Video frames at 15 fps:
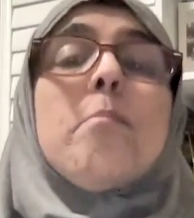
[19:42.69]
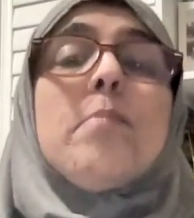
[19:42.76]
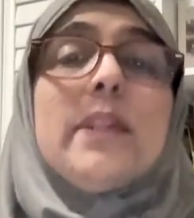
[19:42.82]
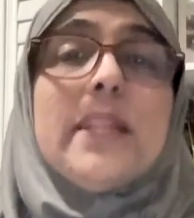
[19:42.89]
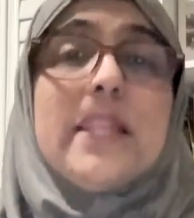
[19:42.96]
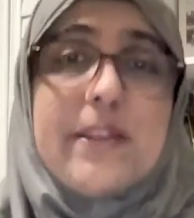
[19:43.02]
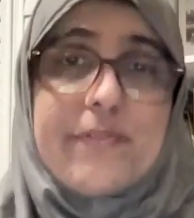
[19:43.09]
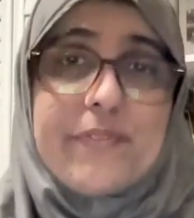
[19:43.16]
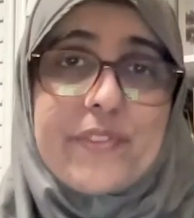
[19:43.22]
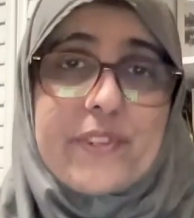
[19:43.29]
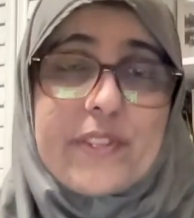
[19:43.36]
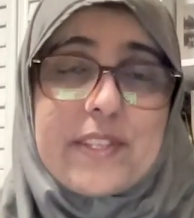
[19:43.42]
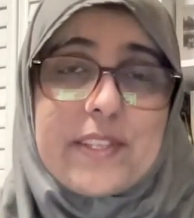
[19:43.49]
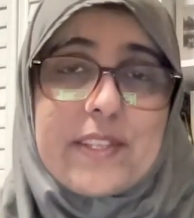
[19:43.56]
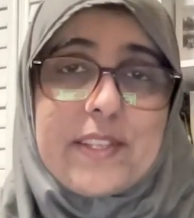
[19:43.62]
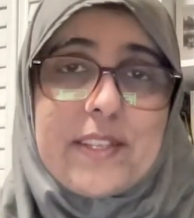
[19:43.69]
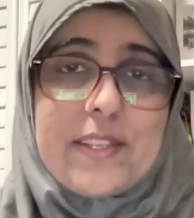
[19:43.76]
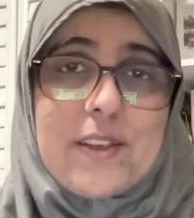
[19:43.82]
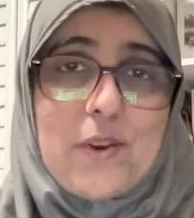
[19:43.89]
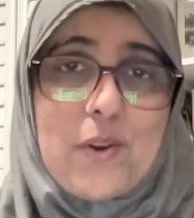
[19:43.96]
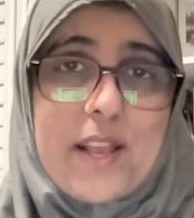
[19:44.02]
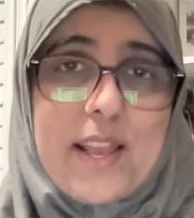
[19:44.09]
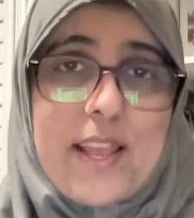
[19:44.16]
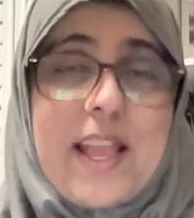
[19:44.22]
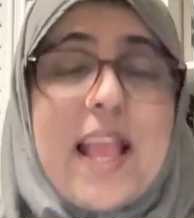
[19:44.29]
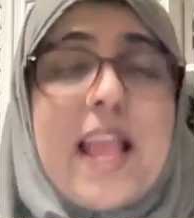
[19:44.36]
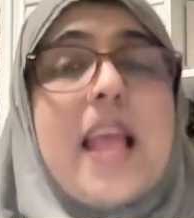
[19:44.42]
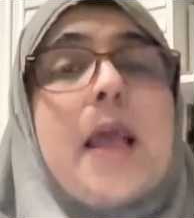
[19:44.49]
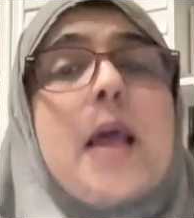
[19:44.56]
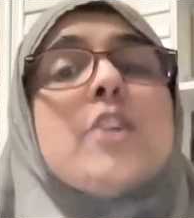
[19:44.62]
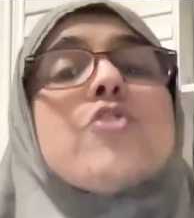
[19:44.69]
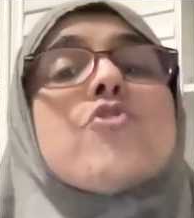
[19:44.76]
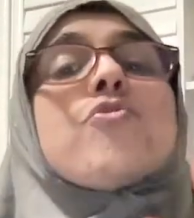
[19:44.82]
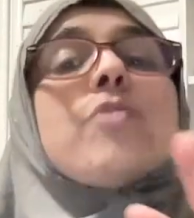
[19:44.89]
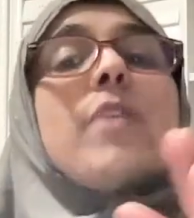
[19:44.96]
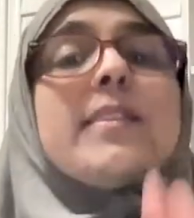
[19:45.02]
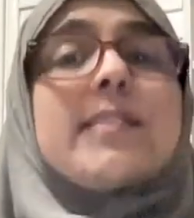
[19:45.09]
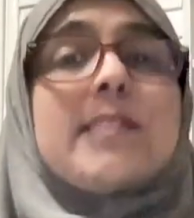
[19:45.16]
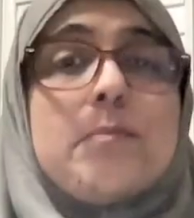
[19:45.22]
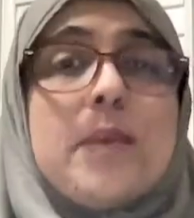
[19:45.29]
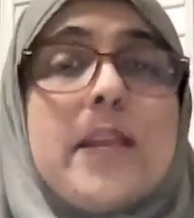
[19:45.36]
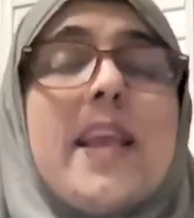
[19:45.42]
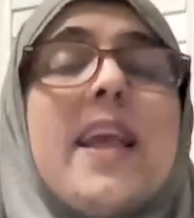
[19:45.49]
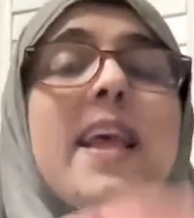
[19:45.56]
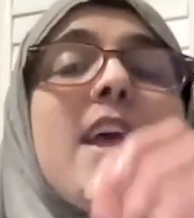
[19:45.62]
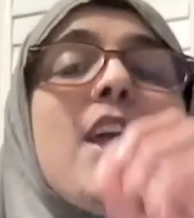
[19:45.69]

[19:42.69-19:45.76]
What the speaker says: beliefs. Okay. Trust me,